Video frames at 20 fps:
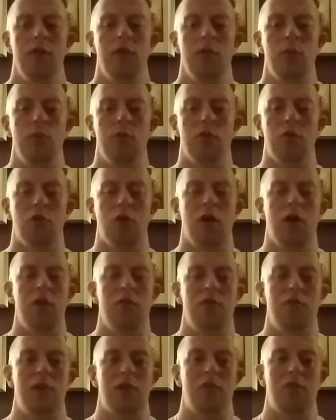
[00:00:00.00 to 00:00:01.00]
there was
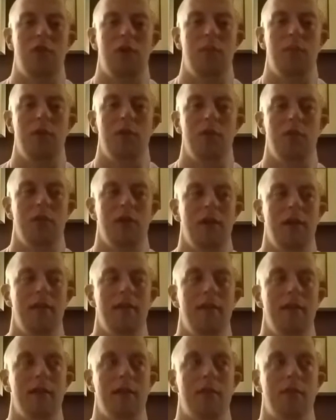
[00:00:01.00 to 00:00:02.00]
loss and acceptance, and I
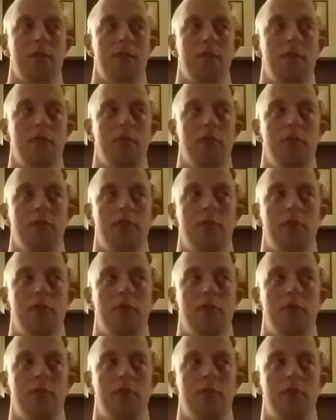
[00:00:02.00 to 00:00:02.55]
think for the